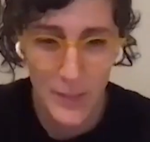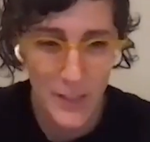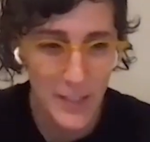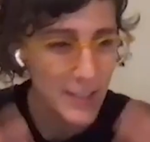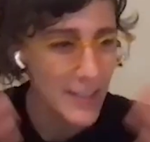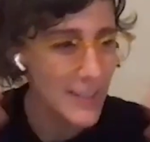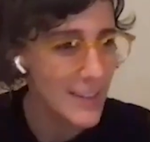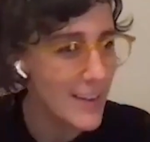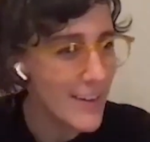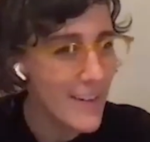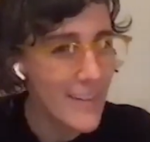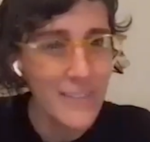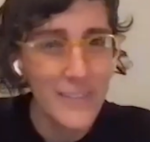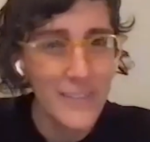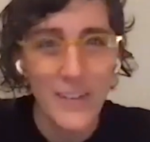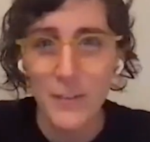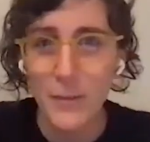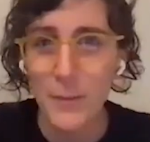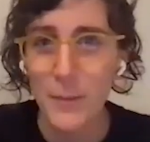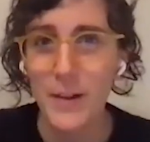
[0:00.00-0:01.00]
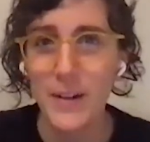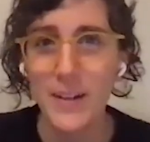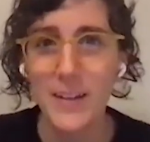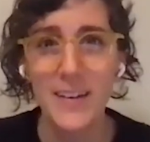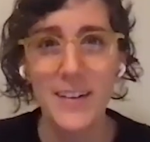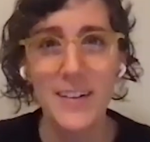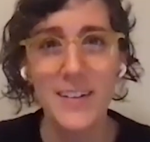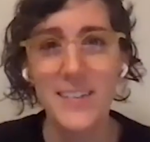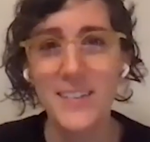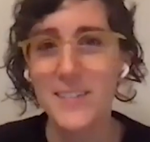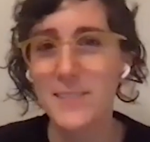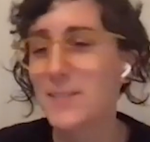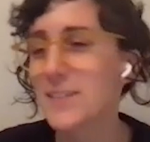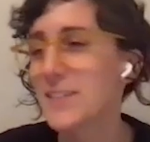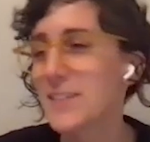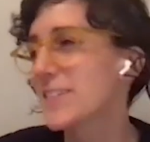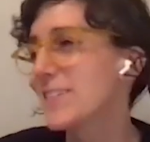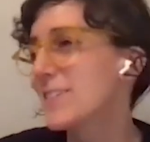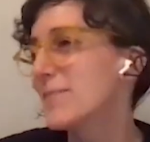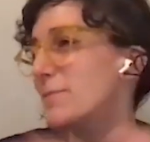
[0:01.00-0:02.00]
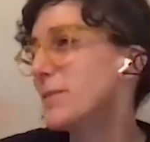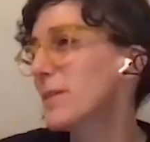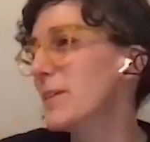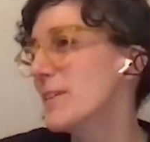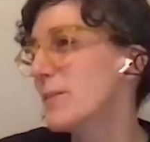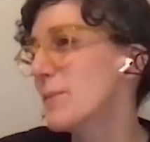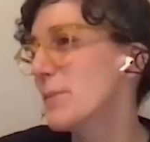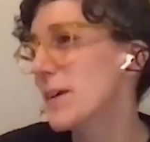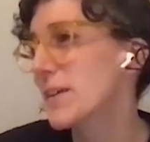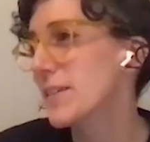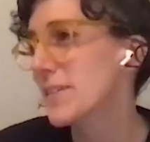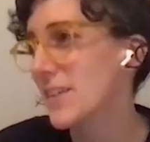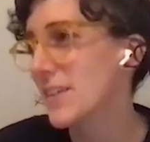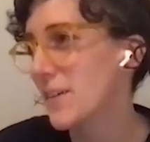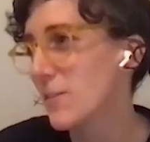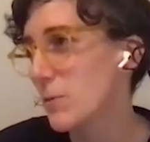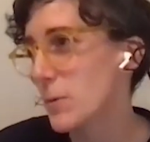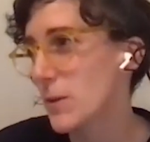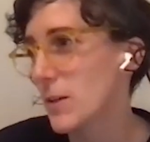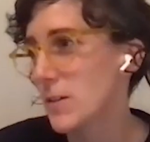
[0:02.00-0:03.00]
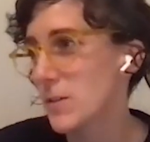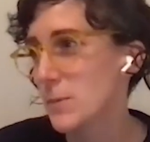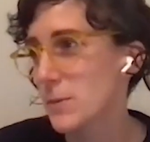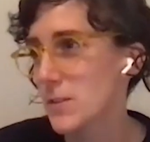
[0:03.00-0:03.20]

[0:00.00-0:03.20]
We can love everybody else. We can be the best to everybody else,